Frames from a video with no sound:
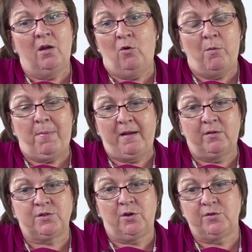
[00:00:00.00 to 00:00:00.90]
or a
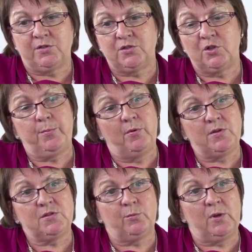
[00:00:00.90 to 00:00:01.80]
bank doctor to the
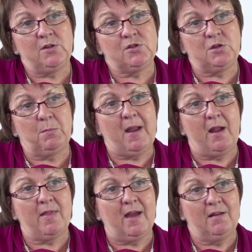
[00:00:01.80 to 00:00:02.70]
point at which you
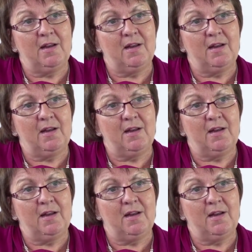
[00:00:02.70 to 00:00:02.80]
pay that